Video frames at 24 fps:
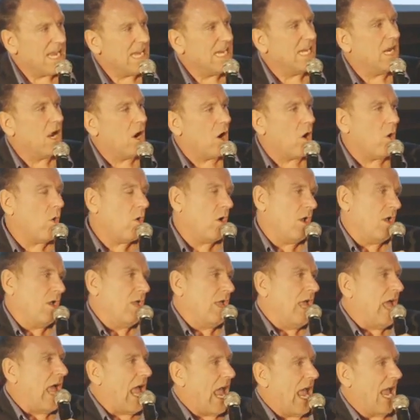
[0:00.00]
ego,
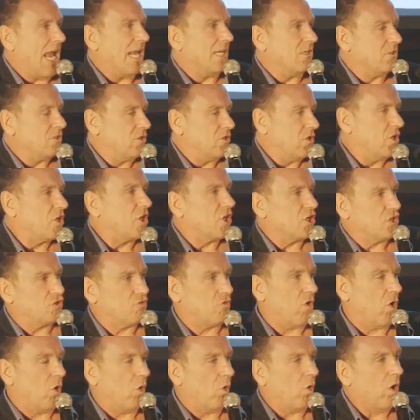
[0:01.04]
and
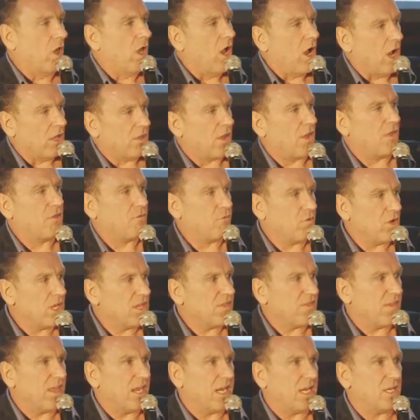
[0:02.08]
control are the three
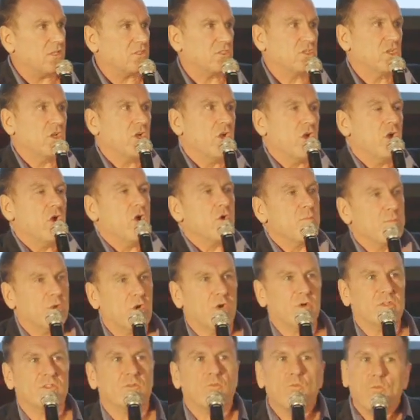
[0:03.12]
things,
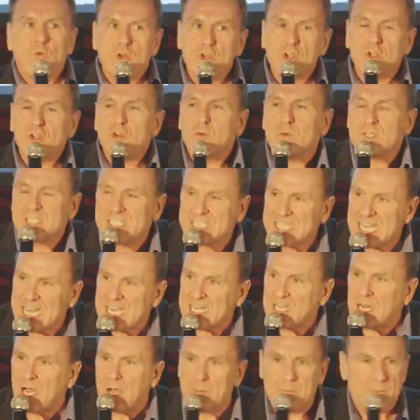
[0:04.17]
because when you're doing
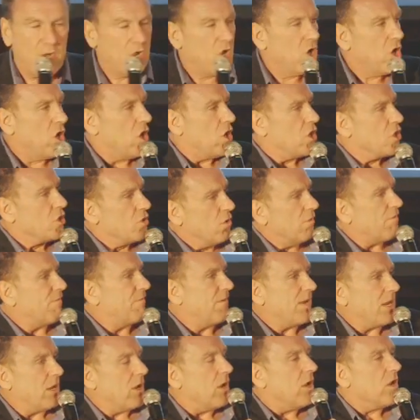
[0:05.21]
stand-up,
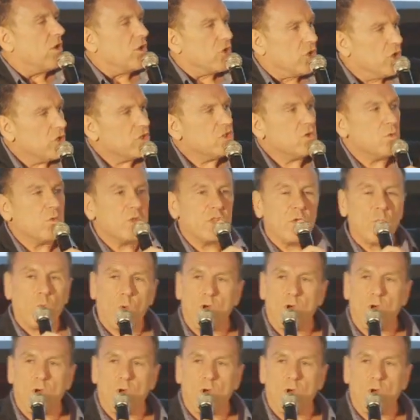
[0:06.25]
you're doing the